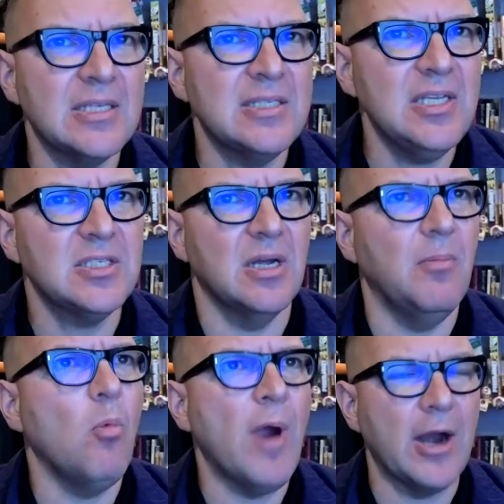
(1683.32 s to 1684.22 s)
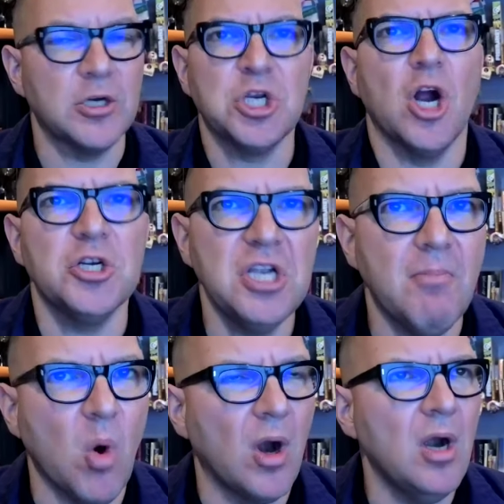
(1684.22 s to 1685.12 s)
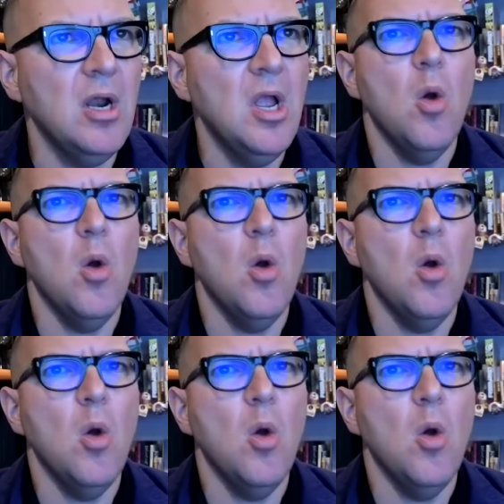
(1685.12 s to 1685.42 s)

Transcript: system where charging more,